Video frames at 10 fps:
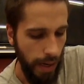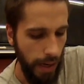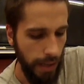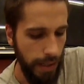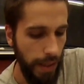
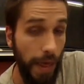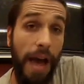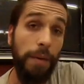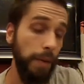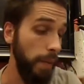than
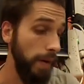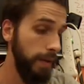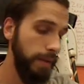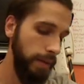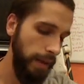that one
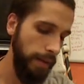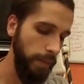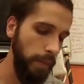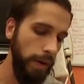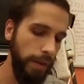was, and
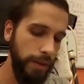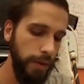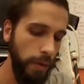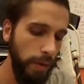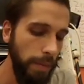then one of the
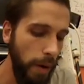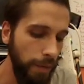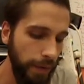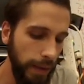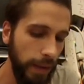2 will
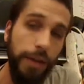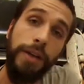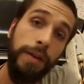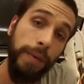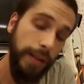hopefully look
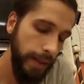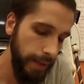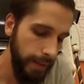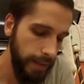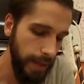good with
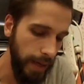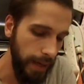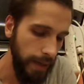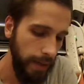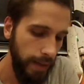this
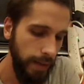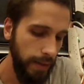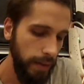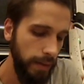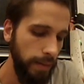
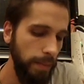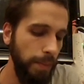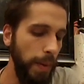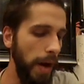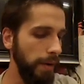
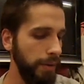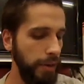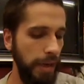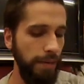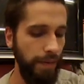
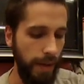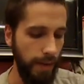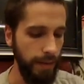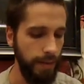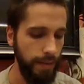bottle-shaped
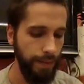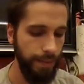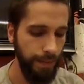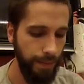vase.